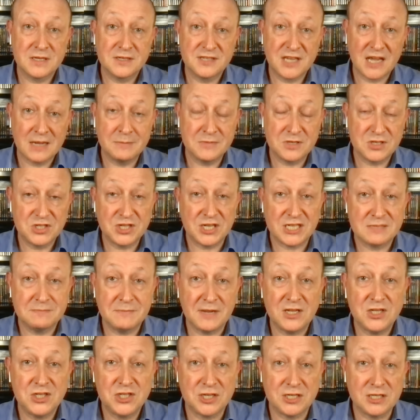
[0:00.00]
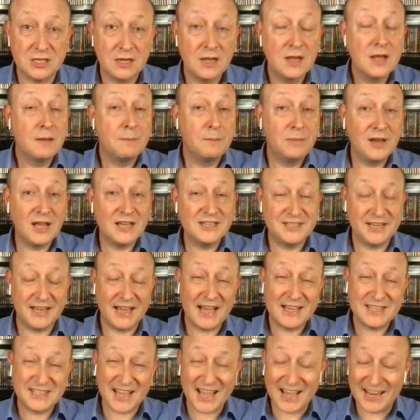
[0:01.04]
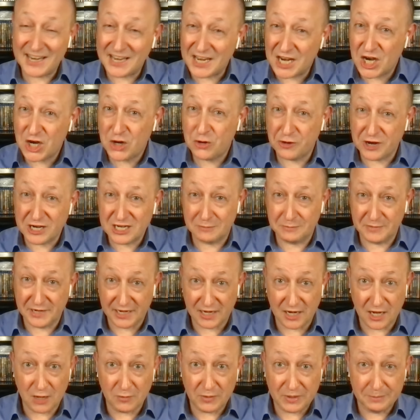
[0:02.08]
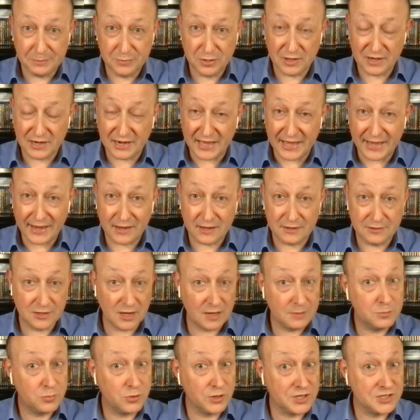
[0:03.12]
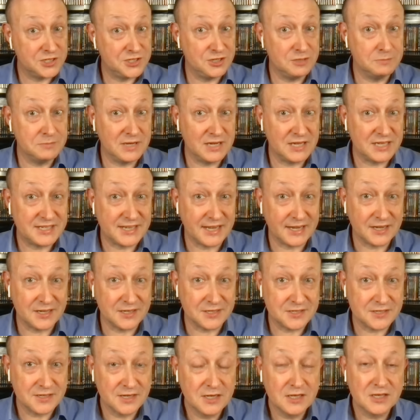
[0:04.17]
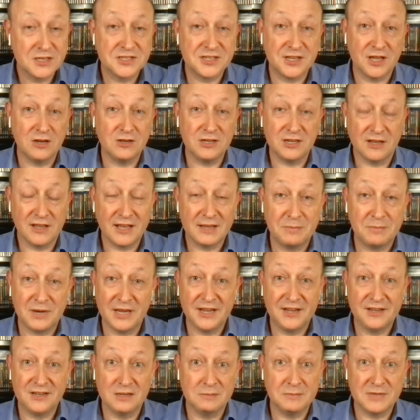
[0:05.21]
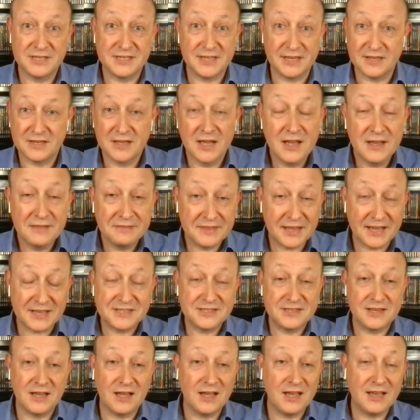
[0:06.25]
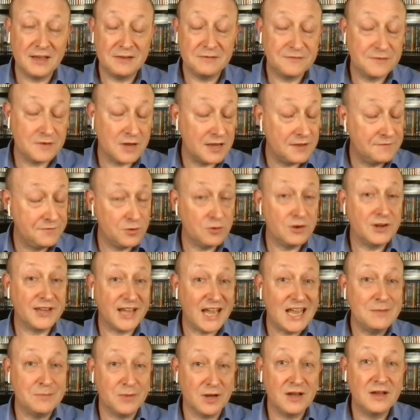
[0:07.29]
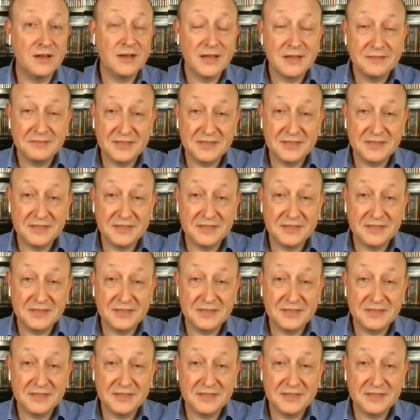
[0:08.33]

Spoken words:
Simon's just mentioned. Plus, it has an incredibly low input lag, 9.2 milliseconds. So, blink and you miss it. That's if you're a gamer,